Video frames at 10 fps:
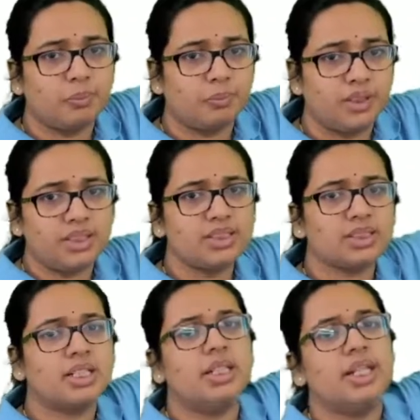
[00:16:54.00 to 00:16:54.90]
plus
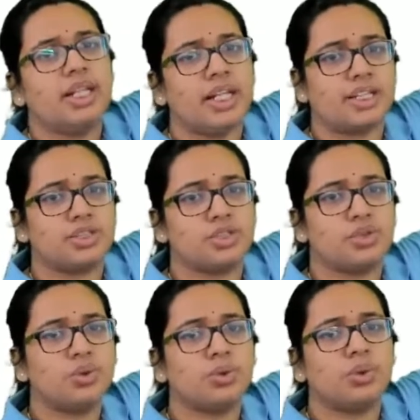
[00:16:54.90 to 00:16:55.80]

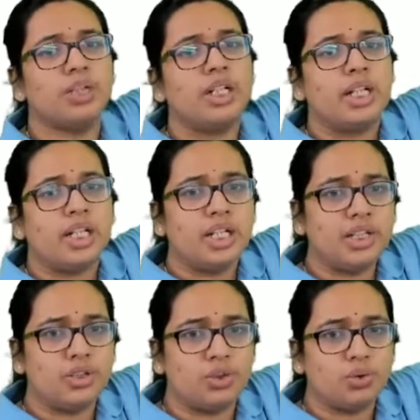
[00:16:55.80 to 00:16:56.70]
x2
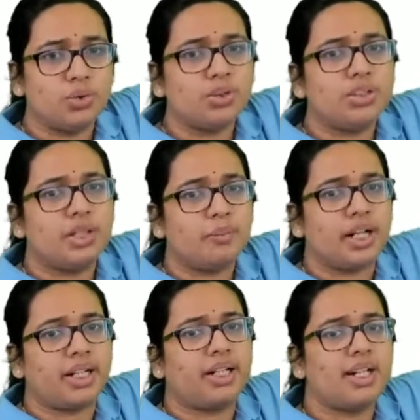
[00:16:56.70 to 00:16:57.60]
into the
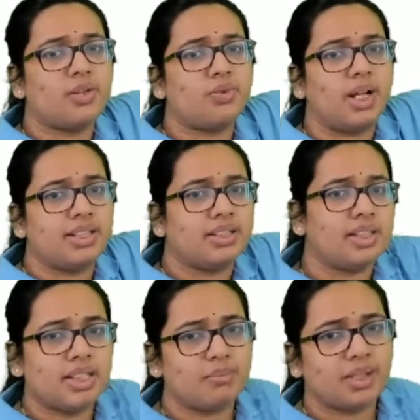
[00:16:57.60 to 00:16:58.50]
bracket
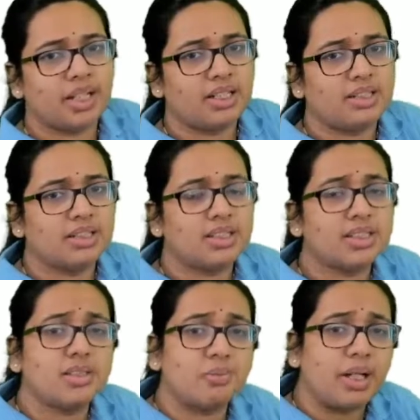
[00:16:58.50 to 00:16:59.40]
y3
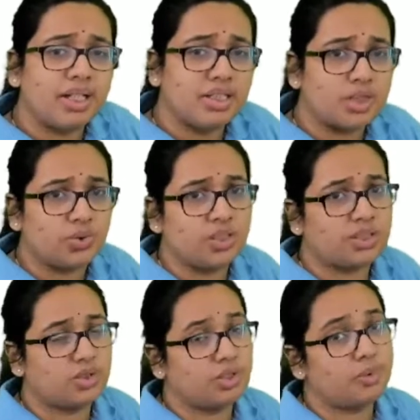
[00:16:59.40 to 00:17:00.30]
minus -1.
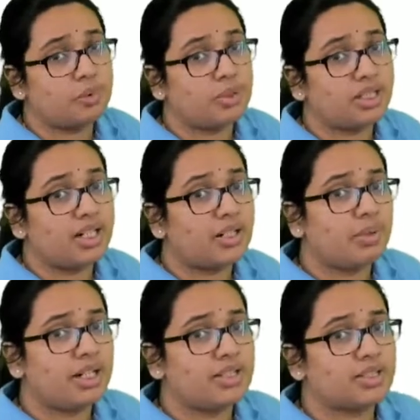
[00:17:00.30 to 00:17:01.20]
So remember that
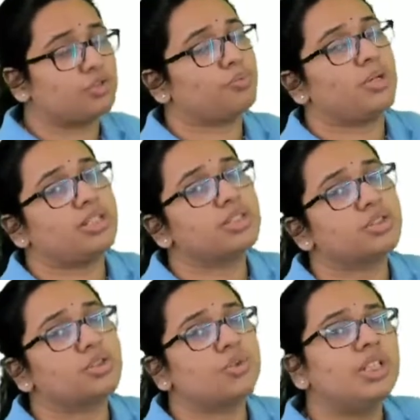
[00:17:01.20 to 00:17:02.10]
minus of
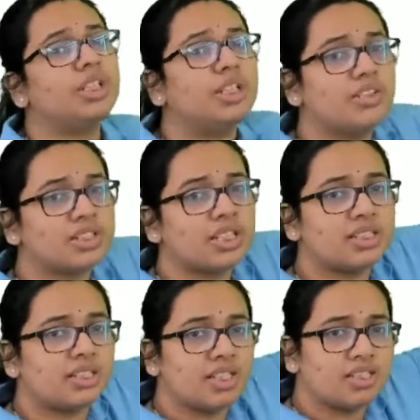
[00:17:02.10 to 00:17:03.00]
-2 will give us
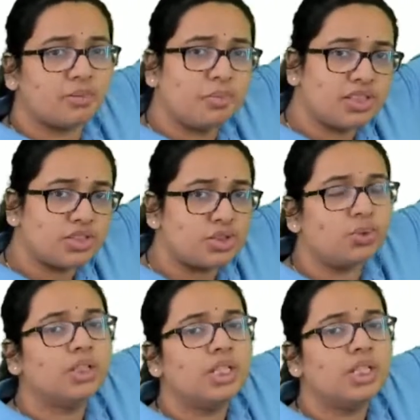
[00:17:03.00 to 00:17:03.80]
answer as a +2